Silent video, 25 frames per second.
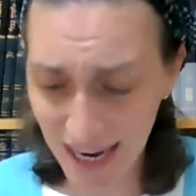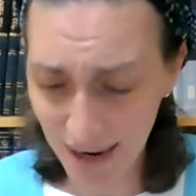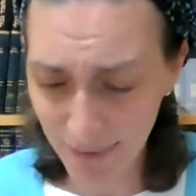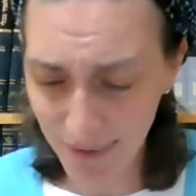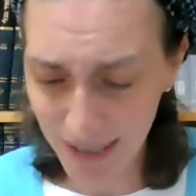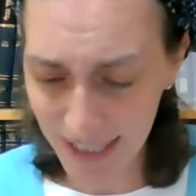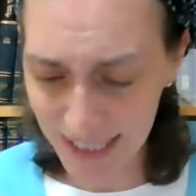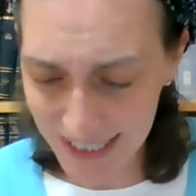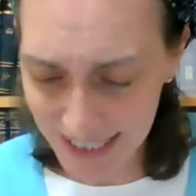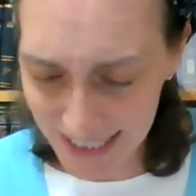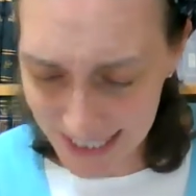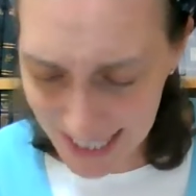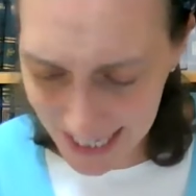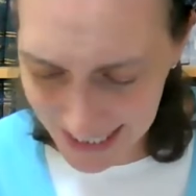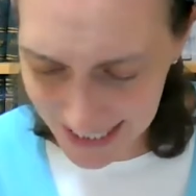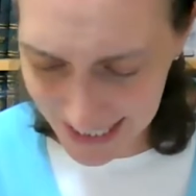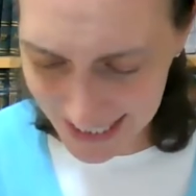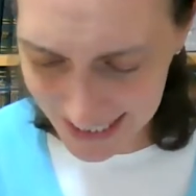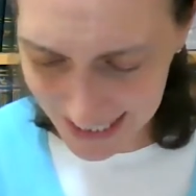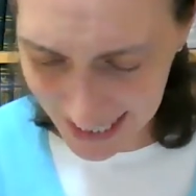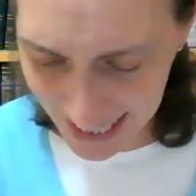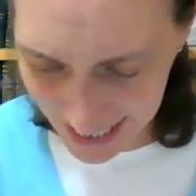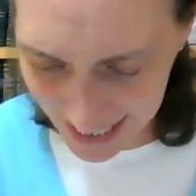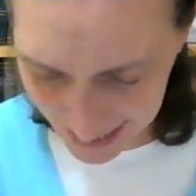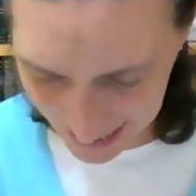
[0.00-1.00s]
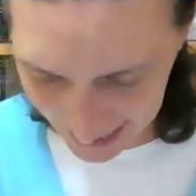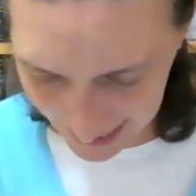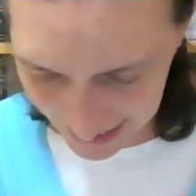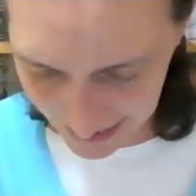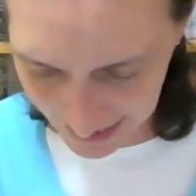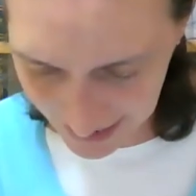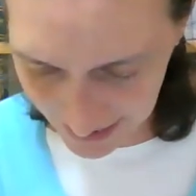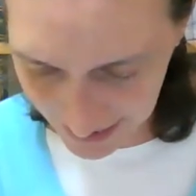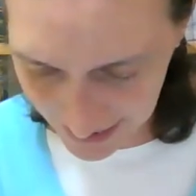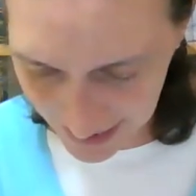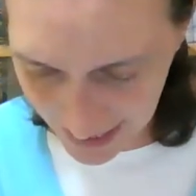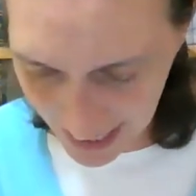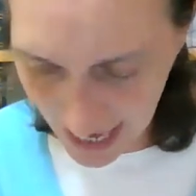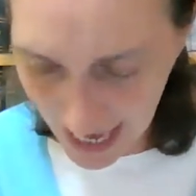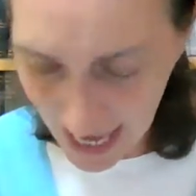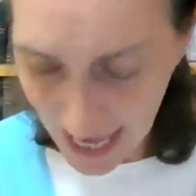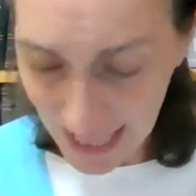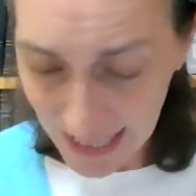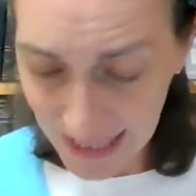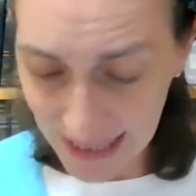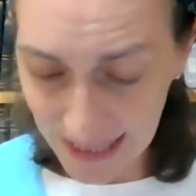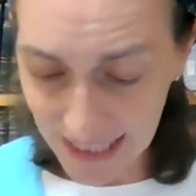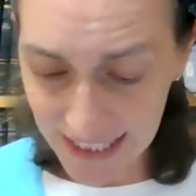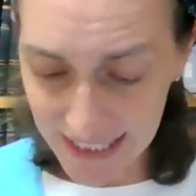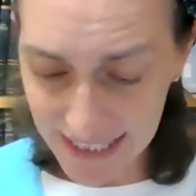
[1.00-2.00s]
and what he says is like this.
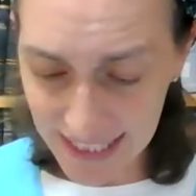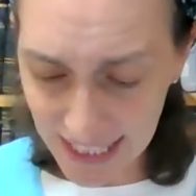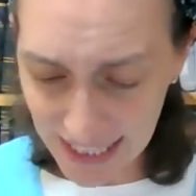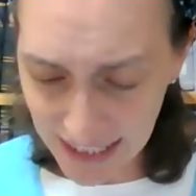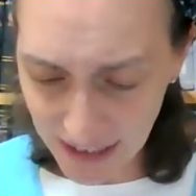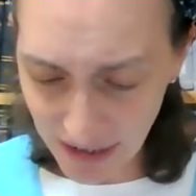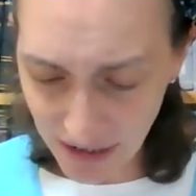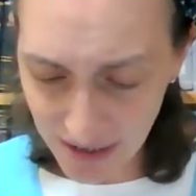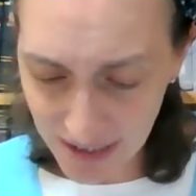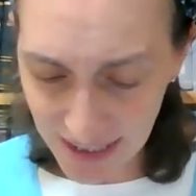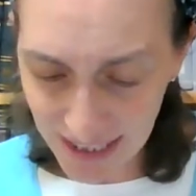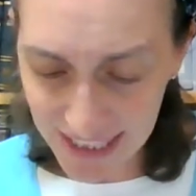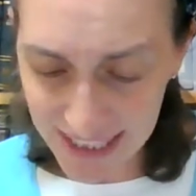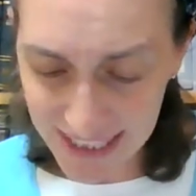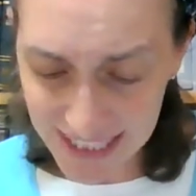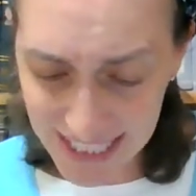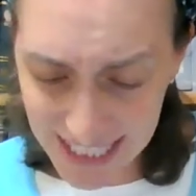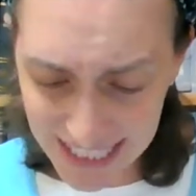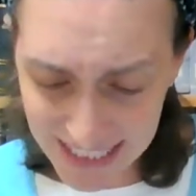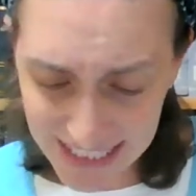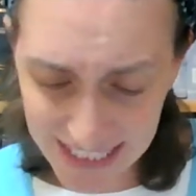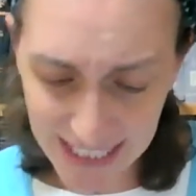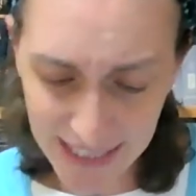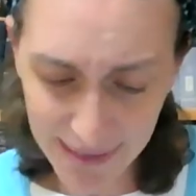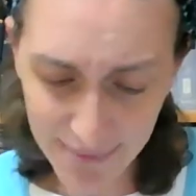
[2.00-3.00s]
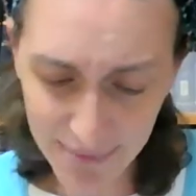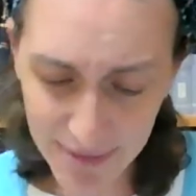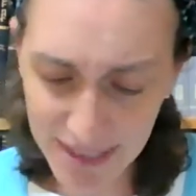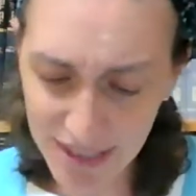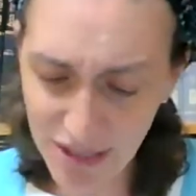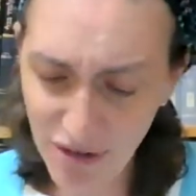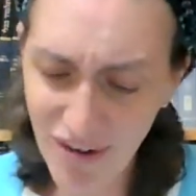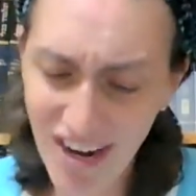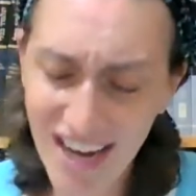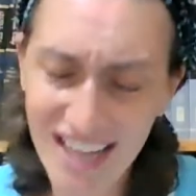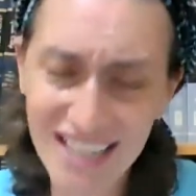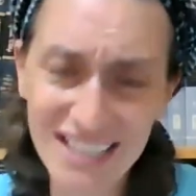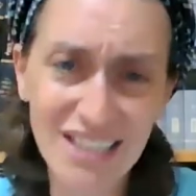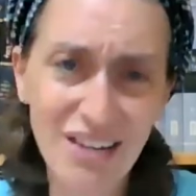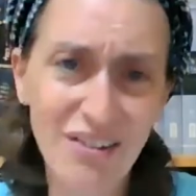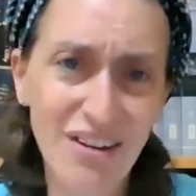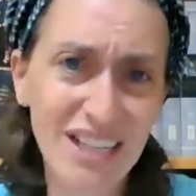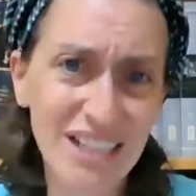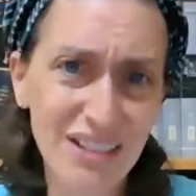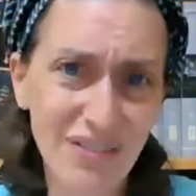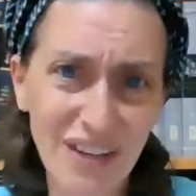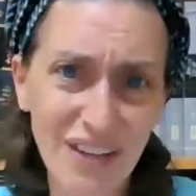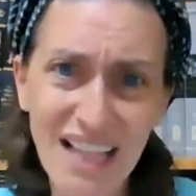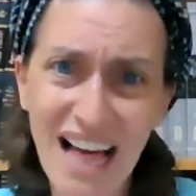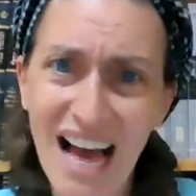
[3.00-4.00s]
Lididi mitzoraim
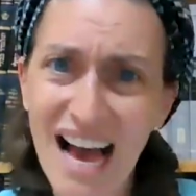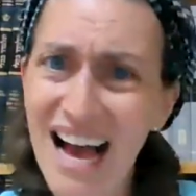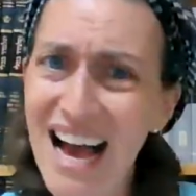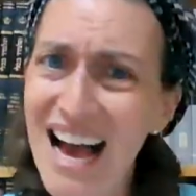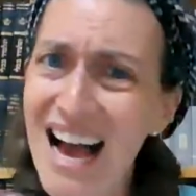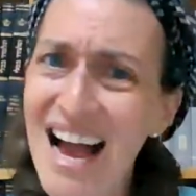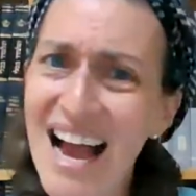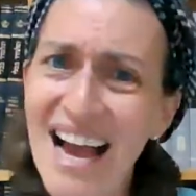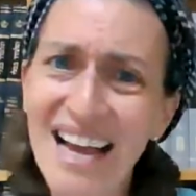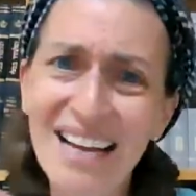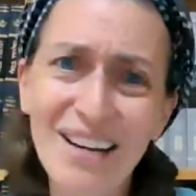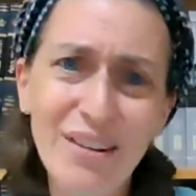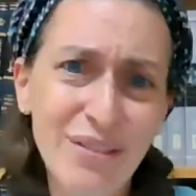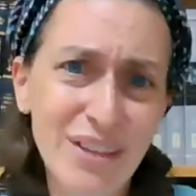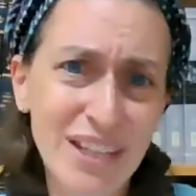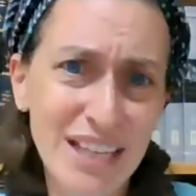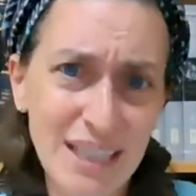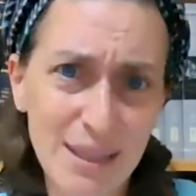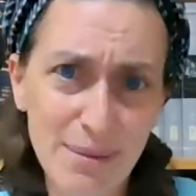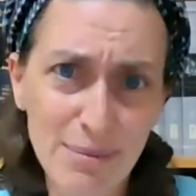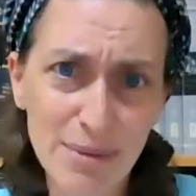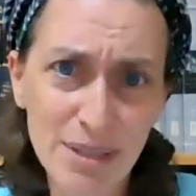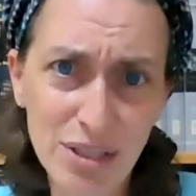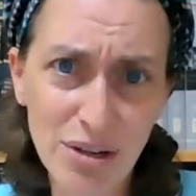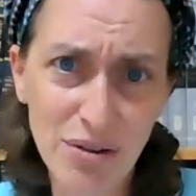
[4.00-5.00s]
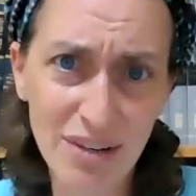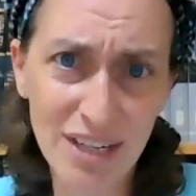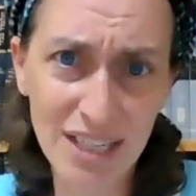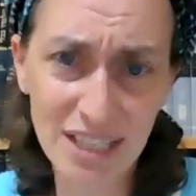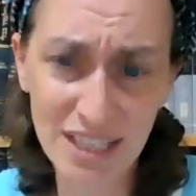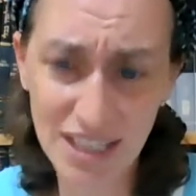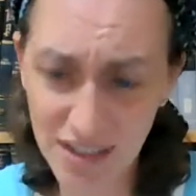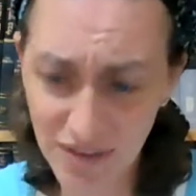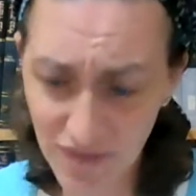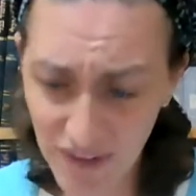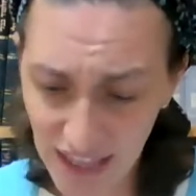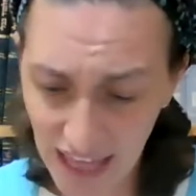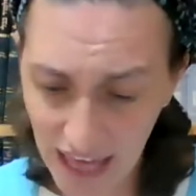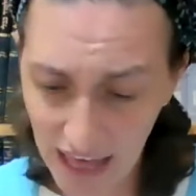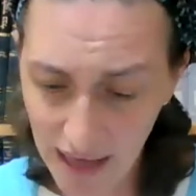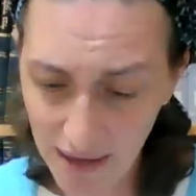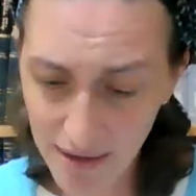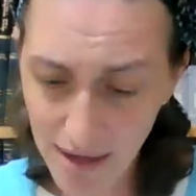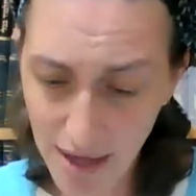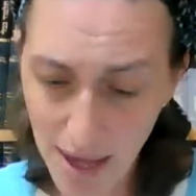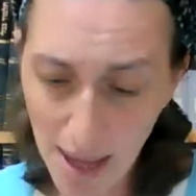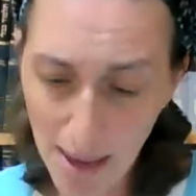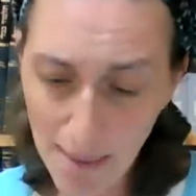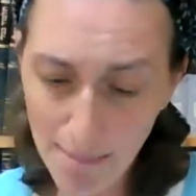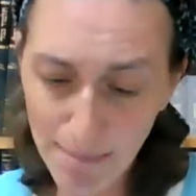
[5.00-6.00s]
tevilah. I don't think the mitzoraim needs tevilah.
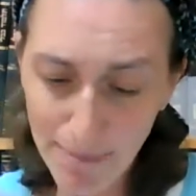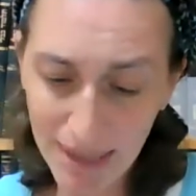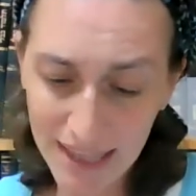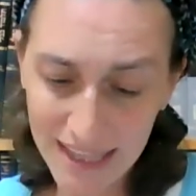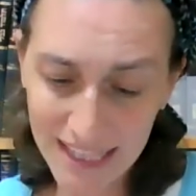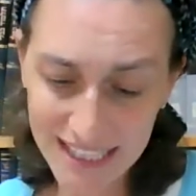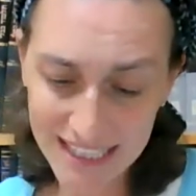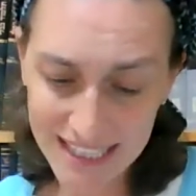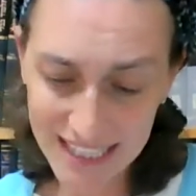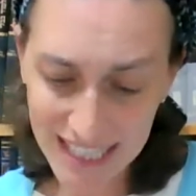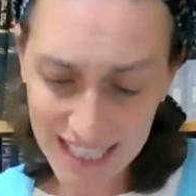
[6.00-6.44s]
But